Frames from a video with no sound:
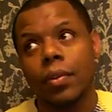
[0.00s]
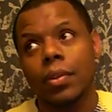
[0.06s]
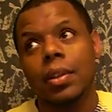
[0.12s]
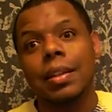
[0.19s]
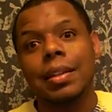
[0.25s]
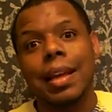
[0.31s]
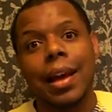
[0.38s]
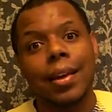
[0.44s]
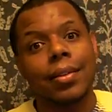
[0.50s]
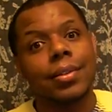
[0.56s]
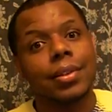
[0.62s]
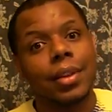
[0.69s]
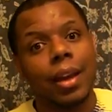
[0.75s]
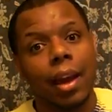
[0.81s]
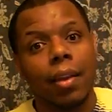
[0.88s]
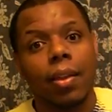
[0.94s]
decided
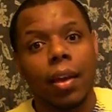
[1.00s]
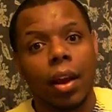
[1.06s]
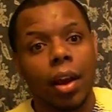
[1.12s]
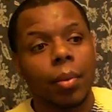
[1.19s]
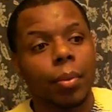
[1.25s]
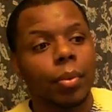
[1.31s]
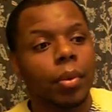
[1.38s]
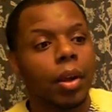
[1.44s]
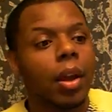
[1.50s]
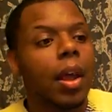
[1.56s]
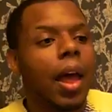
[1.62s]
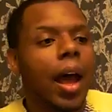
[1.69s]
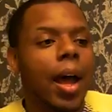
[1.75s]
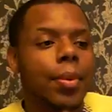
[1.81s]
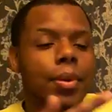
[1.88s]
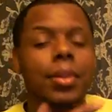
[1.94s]
today that
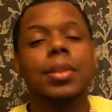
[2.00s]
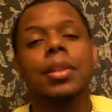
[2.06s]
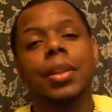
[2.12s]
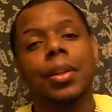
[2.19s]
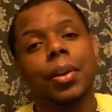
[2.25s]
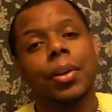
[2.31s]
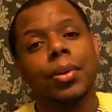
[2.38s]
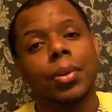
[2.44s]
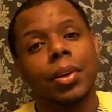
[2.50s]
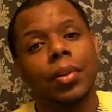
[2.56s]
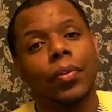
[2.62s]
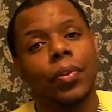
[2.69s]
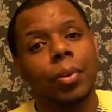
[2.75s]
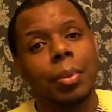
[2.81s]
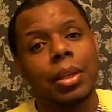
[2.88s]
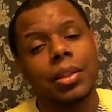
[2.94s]
I'm going to sit here and do it a
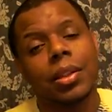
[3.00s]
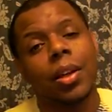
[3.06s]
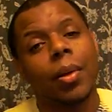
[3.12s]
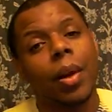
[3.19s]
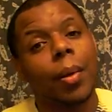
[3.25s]
few minutes ago.